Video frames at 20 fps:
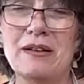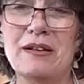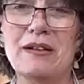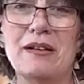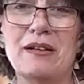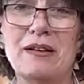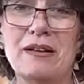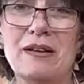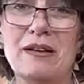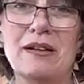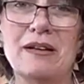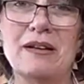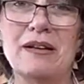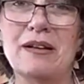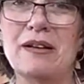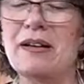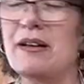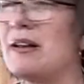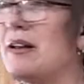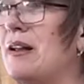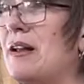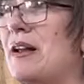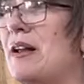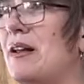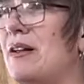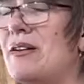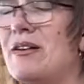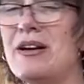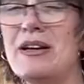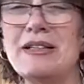Can
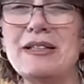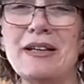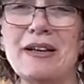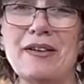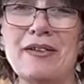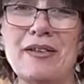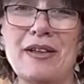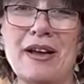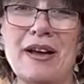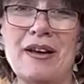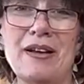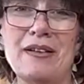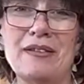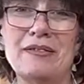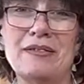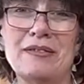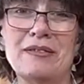you guys hear that?